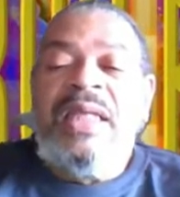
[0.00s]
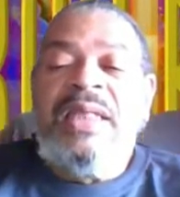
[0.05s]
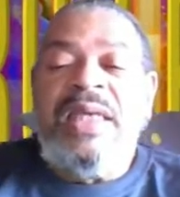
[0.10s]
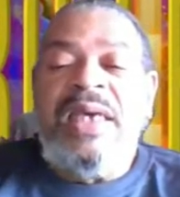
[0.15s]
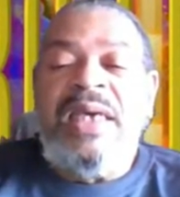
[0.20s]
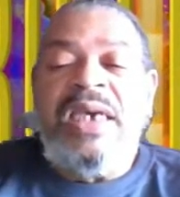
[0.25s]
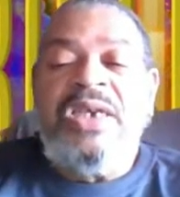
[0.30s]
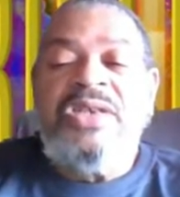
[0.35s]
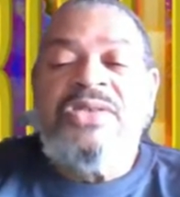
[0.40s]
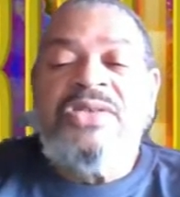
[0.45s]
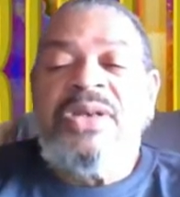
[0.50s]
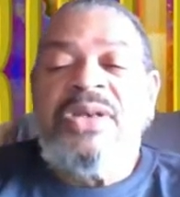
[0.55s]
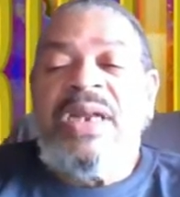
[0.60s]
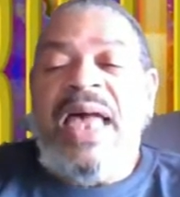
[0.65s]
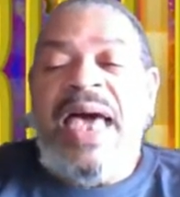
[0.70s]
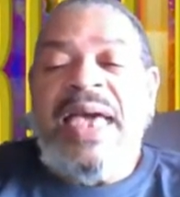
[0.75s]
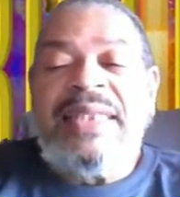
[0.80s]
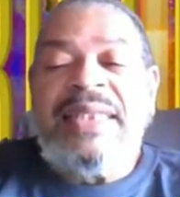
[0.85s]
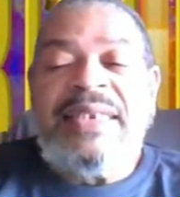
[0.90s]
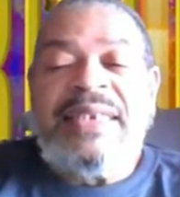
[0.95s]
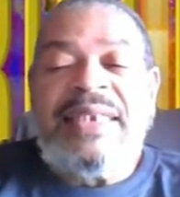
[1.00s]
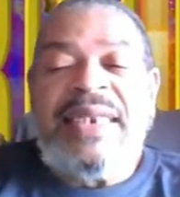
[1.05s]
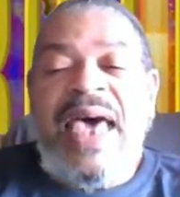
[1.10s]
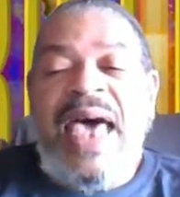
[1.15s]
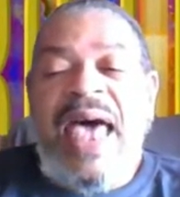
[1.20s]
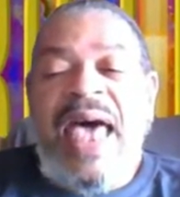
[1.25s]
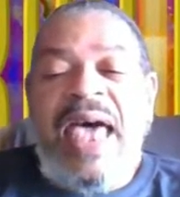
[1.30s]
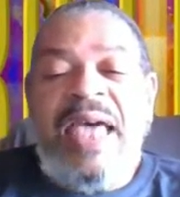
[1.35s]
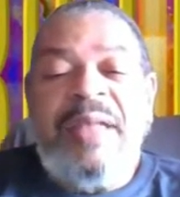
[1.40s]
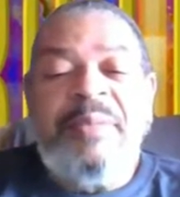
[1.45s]
the Israelites
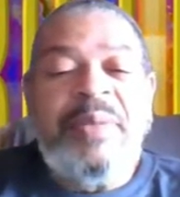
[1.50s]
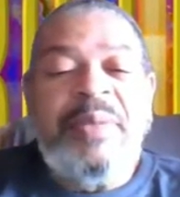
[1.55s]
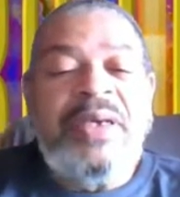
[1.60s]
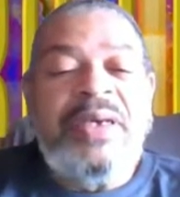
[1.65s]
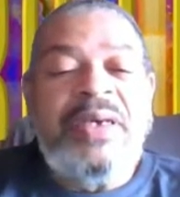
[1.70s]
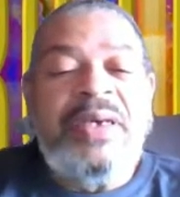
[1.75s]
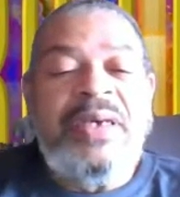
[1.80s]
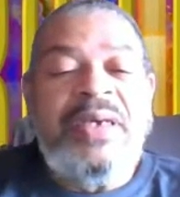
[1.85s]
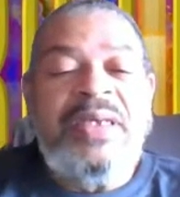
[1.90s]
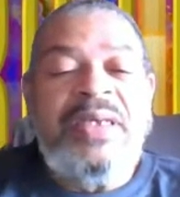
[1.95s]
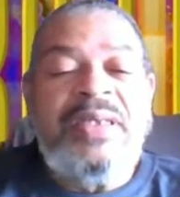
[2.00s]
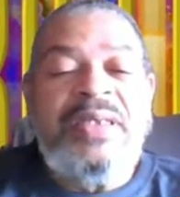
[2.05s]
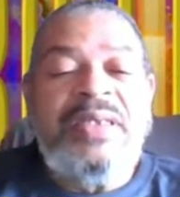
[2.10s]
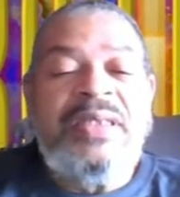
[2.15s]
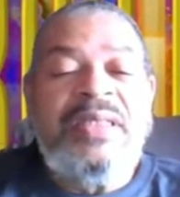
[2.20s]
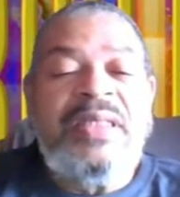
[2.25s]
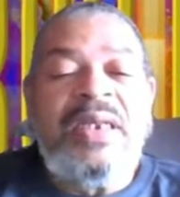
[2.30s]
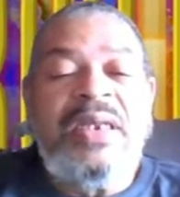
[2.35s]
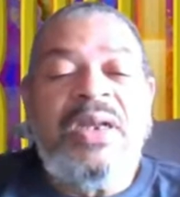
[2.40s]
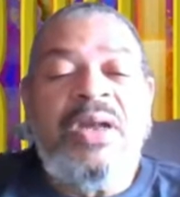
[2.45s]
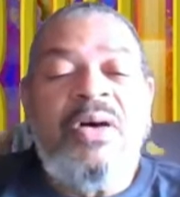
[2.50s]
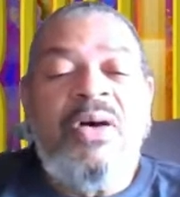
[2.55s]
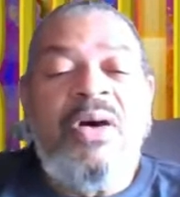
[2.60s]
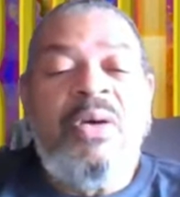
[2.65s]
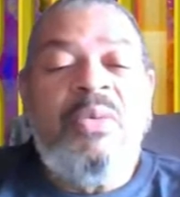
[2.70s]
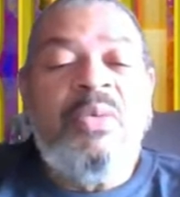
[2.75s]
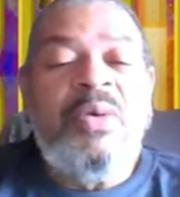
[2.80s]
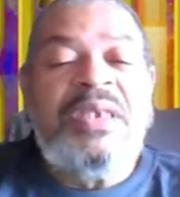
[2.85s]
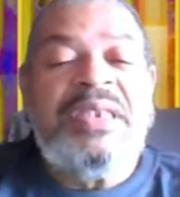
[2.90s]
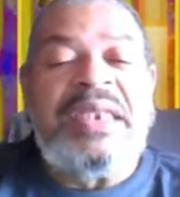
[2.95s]
died because the
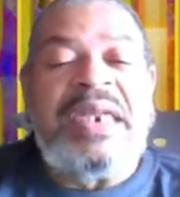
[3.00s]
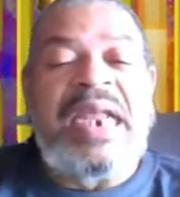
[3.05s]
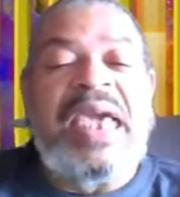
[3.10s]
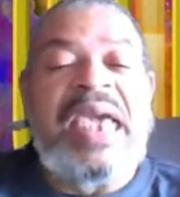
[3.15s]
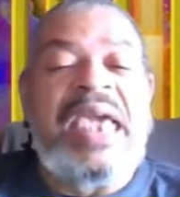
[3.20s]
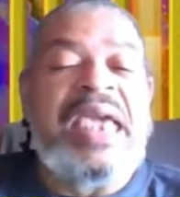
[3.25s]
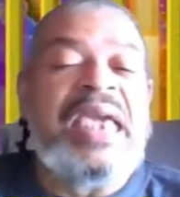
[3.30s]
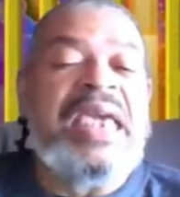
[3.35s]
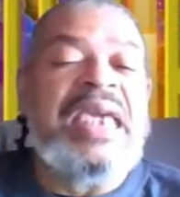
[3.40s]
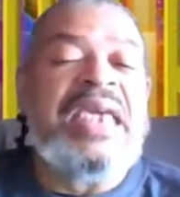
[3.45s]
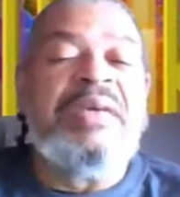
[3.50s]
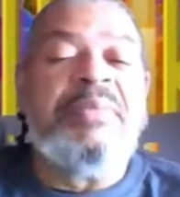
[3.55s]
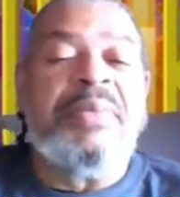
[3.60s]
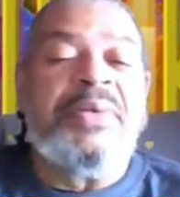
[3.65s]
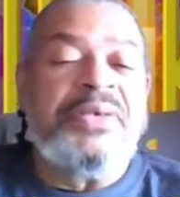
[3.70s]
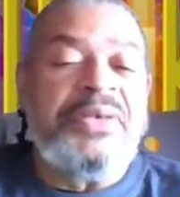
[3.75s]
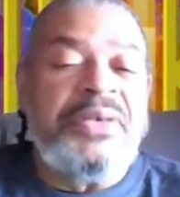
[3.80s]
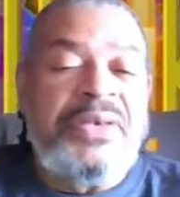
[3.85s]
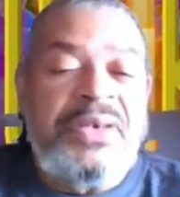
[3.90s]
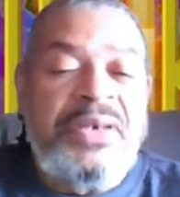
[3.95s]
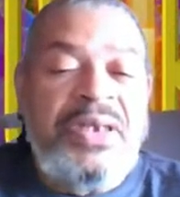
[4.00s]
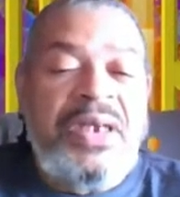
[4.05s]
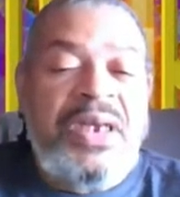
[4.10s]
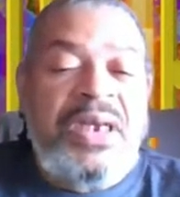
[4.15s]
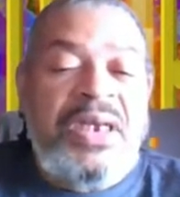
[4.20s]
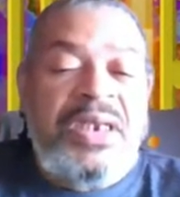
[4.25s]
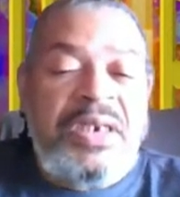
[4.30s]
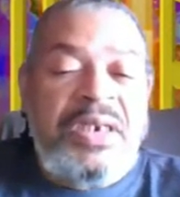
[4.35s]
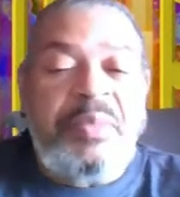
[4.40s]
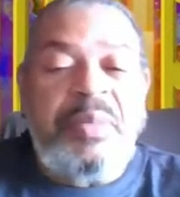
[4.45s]
Lord wasn't able
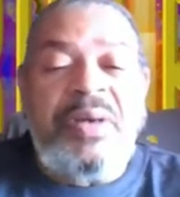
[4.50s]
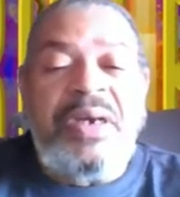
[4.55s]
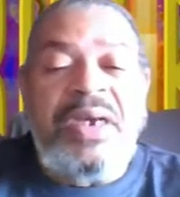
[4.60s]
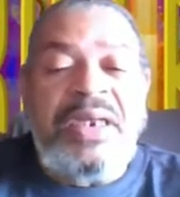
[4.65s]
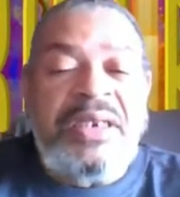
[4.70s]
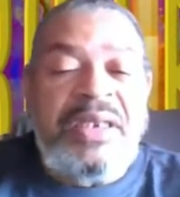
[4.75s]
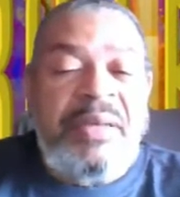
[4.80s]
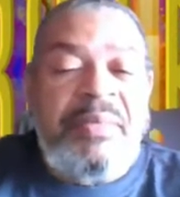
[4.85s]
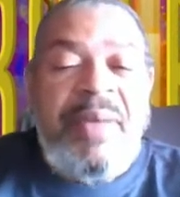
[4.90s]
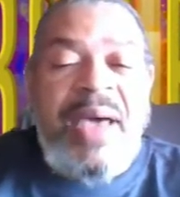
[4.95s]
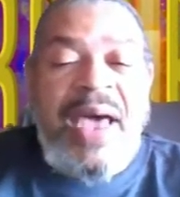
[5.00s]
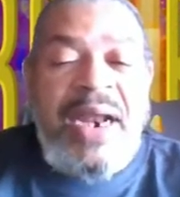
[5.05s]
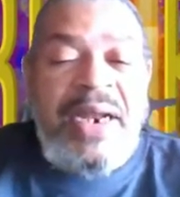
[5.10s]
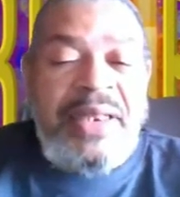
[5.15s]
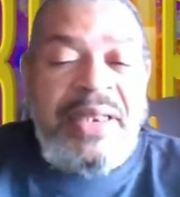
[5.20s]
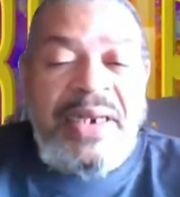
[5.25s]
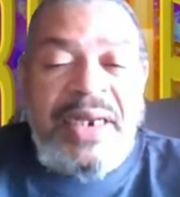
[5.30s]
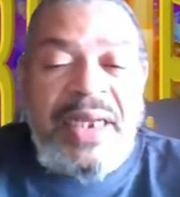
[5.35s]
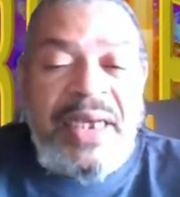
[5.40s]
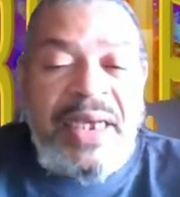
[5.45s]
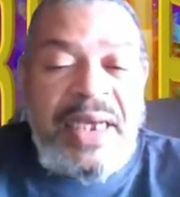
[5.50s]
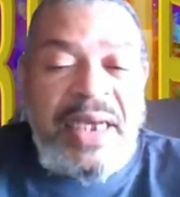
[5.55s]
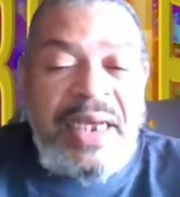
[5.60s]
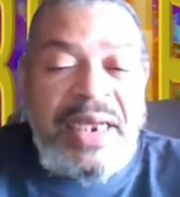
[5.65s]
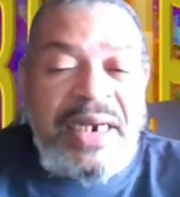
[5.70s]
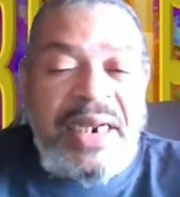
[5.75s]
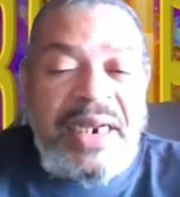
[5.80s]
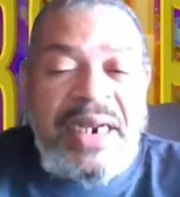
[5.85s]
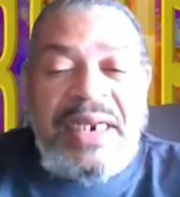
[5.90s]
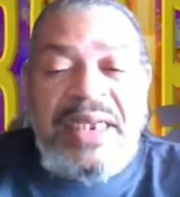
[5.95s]
to bring them out of the
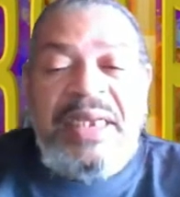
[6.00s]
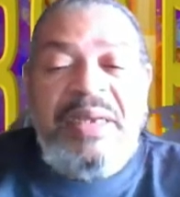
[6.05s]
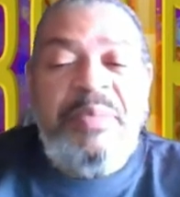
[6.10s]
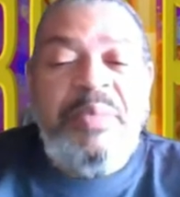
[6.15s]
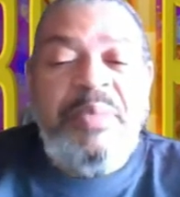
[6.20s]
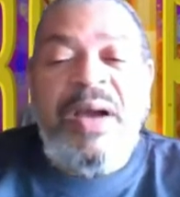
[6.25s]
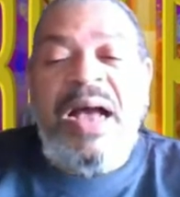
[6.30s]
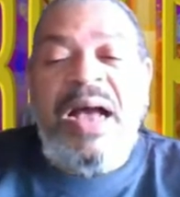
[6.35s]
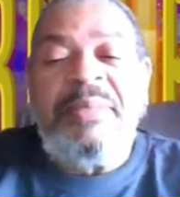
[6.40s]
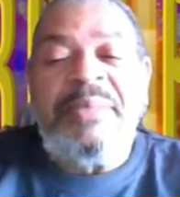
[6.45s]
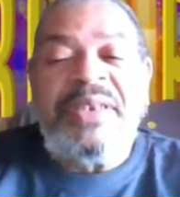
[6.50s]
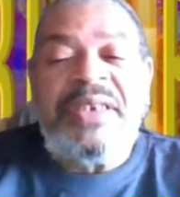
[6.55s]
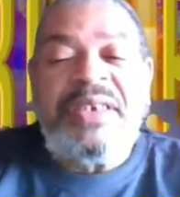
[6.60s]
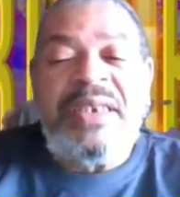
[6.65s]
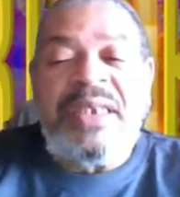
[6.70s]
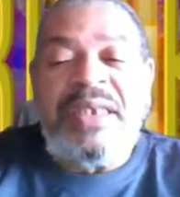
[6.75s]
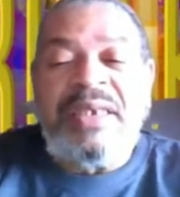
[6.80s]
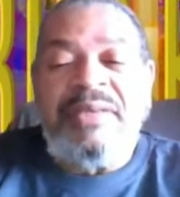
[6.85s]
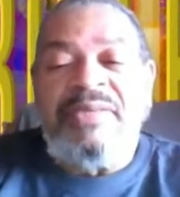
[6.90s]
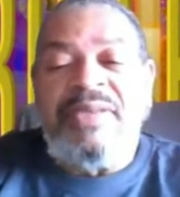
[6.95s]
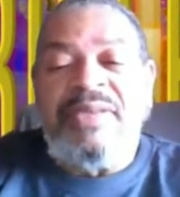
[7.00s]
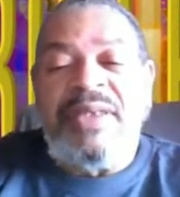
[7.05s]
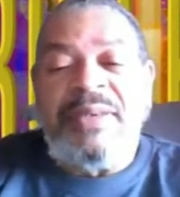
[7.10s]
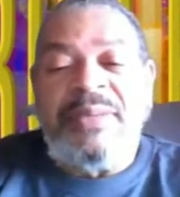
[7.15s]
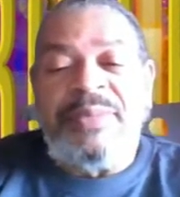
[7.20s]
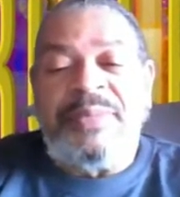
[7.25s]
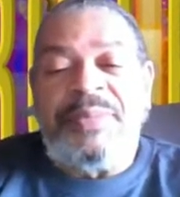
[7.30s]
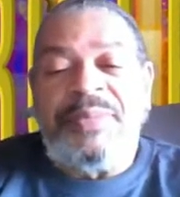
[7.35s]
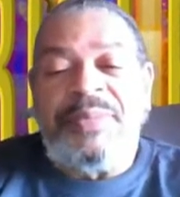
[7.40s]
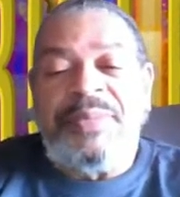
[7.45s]
land, and he promised to give
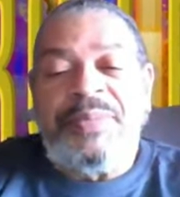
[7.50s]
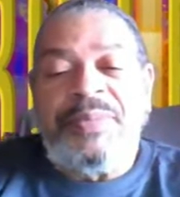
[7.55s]
them.